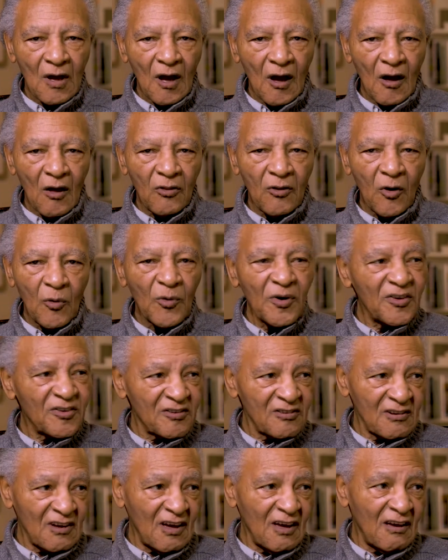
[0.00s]
Although we
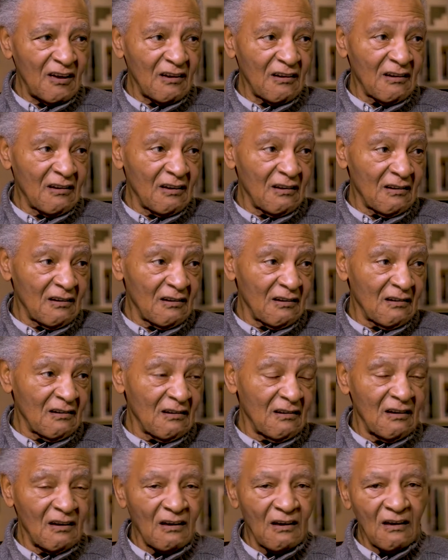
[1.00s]
sang,
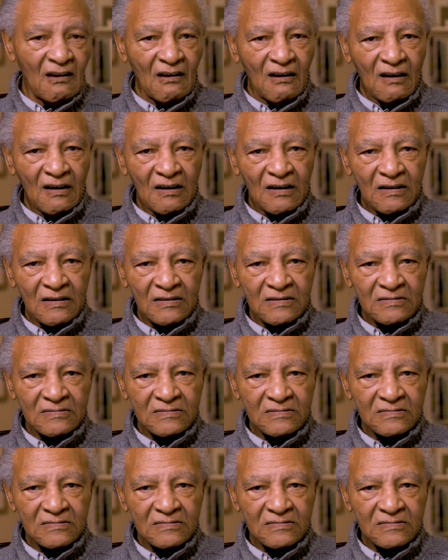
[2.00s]
uh,